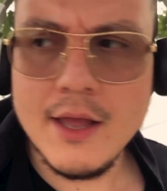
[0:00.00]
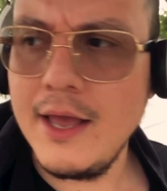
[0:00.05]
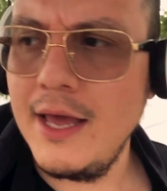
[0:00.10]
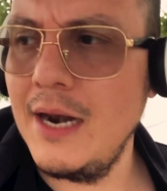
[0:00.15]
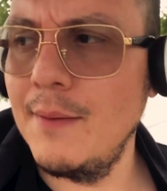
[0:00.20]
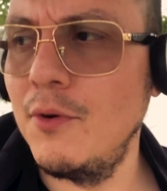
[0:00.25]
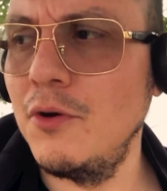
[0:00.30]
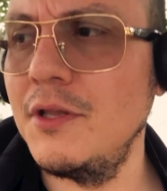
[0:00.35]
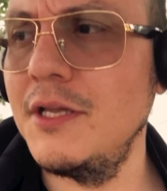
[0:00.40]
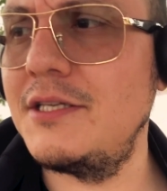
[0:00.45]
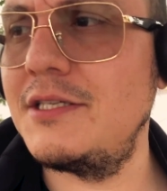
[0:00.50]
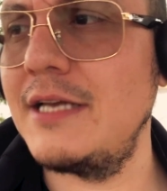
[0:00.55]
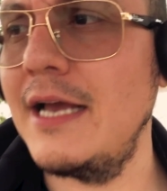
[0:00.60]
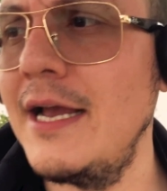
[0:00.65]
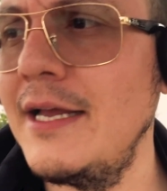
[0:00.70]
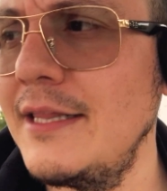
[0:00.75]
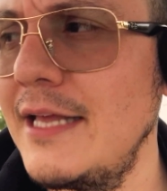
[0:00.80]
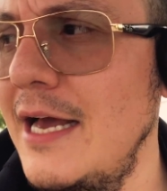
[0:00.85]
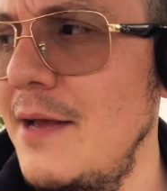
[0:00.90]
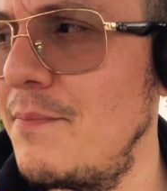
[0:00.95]
And I'm only
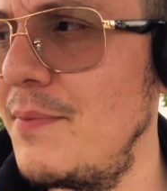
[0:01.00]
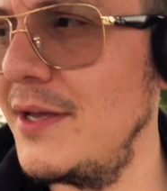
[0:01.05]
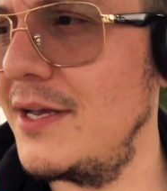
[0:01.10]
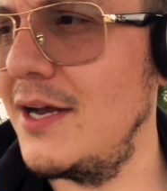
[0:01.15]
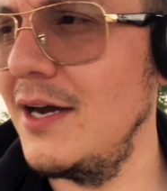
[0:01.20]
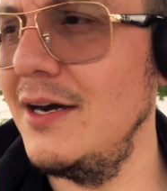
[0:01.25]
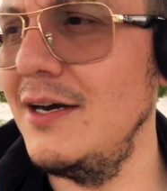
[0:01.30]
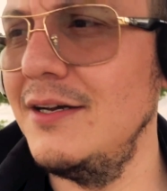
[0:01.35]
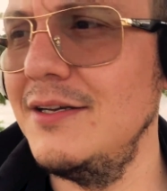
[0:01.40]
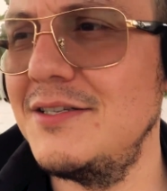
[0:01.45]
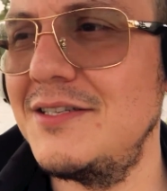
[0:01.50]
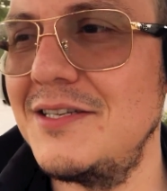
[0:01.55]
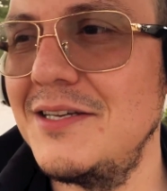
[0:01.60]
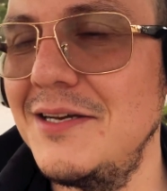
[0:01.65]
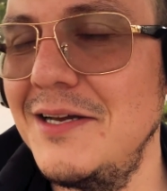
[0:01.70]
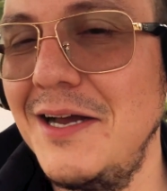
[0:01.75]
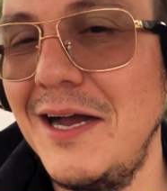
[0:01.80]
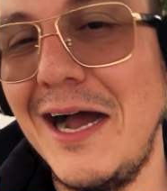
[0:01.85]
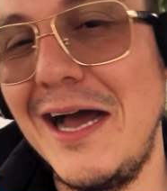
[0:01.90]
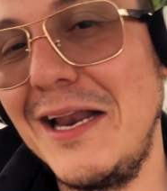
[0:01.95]
saying that because
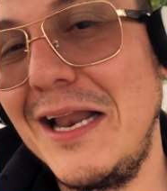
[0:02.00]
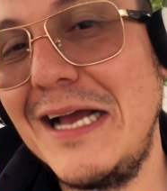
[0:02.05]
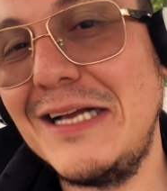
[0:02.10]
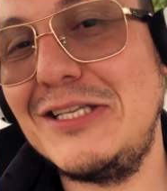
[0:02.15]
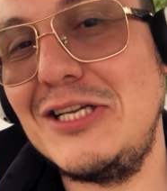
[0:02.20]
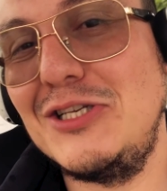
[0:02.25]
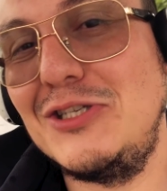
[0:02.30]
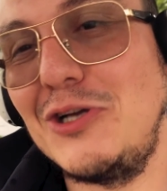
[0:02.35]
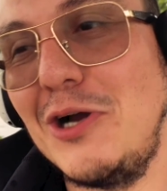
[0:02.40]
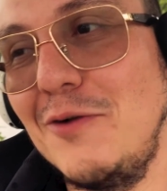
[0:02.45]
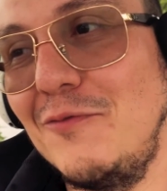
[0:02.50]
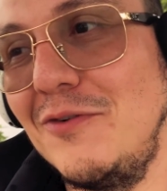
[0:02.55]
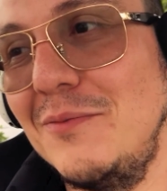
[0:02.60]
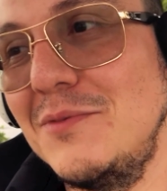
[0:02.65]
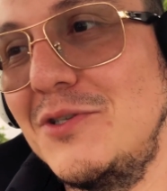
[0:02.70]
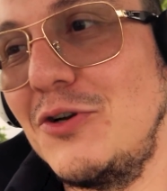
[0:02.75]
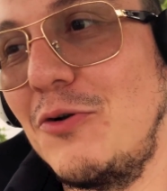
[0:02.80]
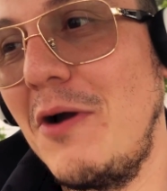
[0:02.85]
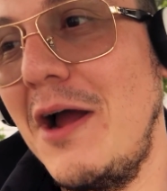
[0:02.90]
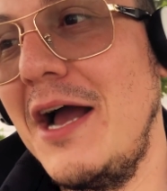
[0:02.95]
I like to start
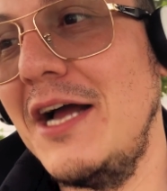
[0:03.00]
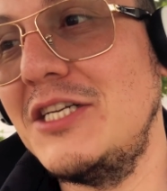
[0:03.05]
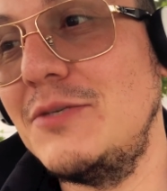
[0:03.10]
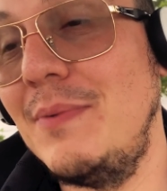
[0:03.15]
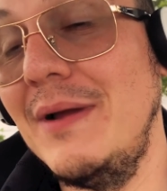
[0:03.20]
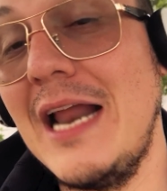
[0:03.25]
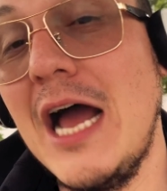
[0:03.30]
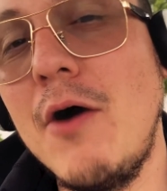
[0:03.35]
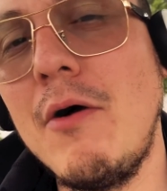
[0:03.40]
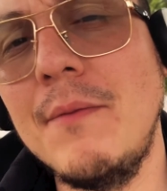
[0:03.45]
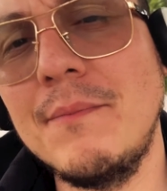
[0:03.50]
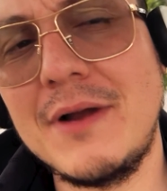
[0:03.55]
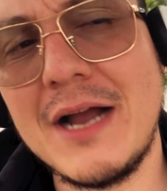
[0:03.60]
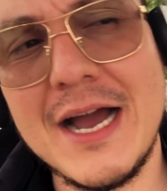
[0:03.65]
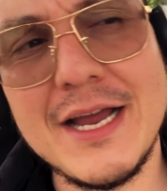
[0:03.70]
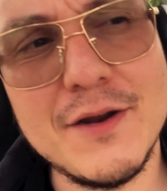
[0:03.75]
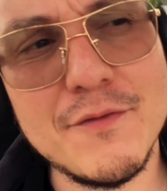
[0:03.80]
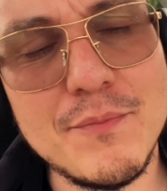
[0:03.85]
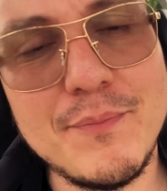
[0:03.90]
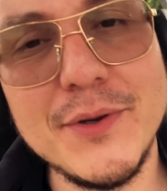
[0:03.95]
from scratch, but now I'm
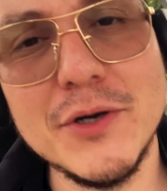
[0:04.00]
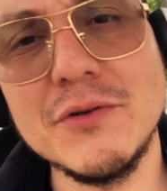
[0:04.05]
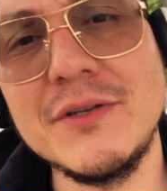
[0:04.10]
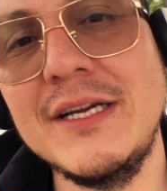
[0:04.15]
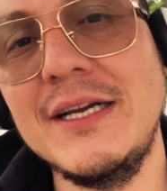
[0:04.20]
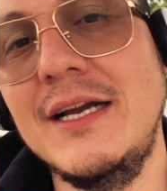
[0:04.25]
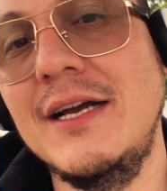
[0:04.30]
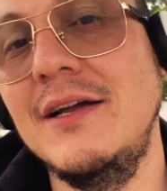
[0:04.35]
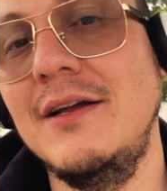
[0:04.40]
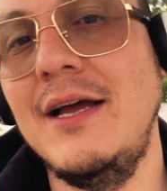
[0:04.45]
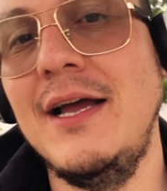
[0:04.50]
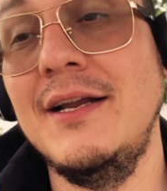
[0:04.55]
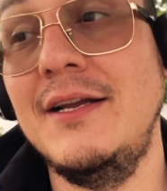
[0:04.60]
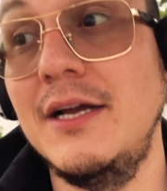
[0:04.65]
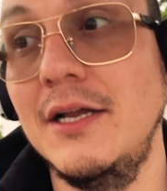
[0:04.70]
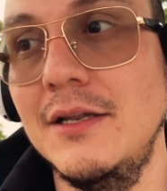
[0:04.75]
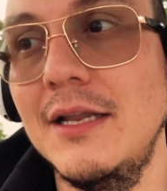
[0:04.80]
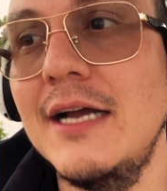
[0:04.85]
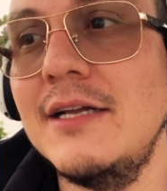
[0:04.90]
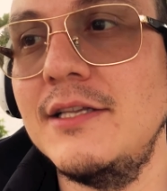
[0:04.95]
kind of building and
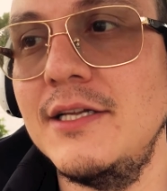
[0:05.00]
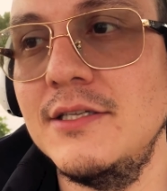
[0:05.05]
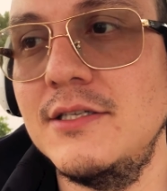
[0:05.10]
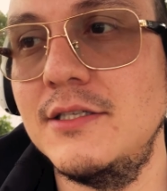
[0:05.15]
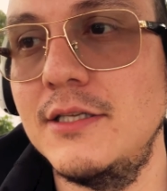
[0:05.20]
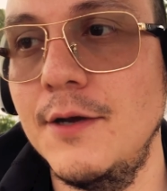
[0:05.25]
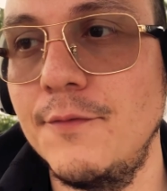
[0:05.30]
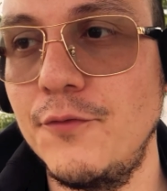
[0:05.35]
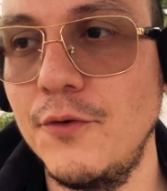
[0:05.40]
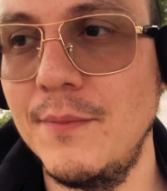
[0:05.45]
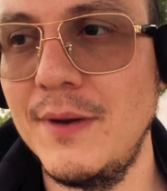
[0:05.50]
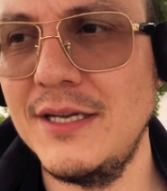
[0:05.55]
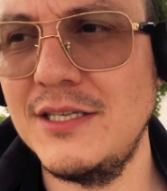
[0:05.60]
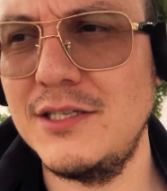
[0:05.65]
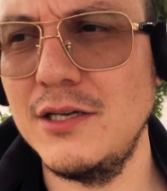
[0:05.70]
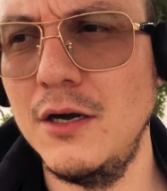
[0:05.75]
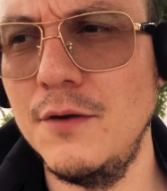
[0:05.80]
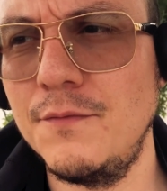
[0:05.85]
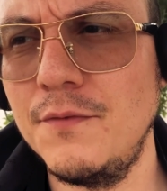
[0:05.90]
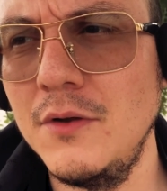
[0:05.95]
collecting stuff for
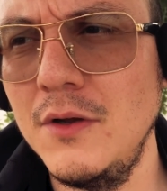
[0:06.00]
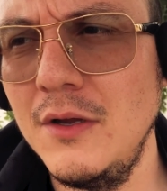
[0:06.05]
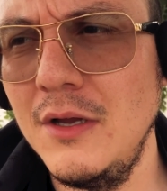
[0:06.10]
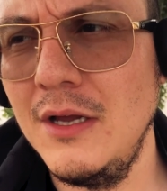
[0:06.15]
myself.